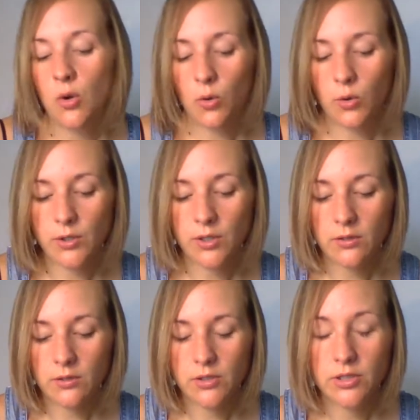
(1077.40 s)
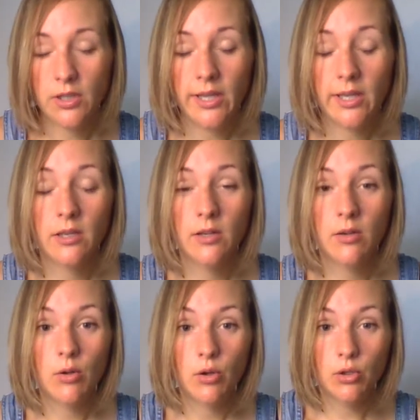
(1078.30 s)
or you can learn to like
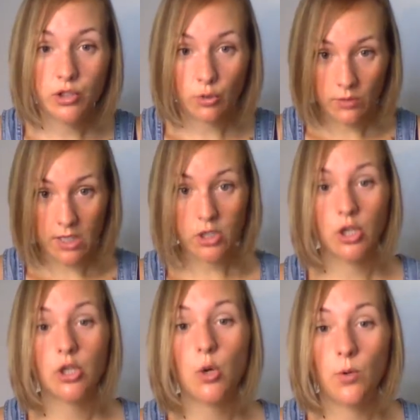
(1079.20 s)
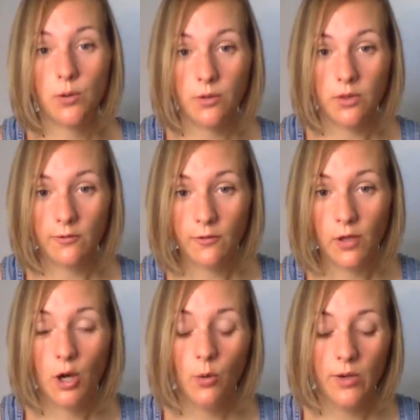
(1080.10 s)
surrender and go with the
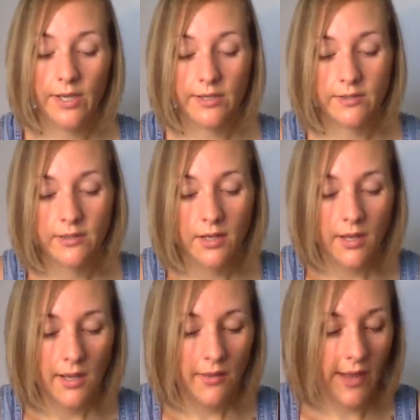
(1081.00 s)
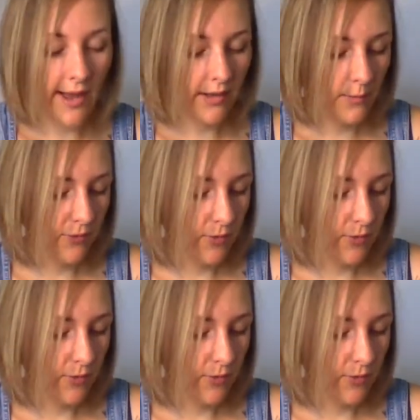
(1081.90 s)
flow. And that comes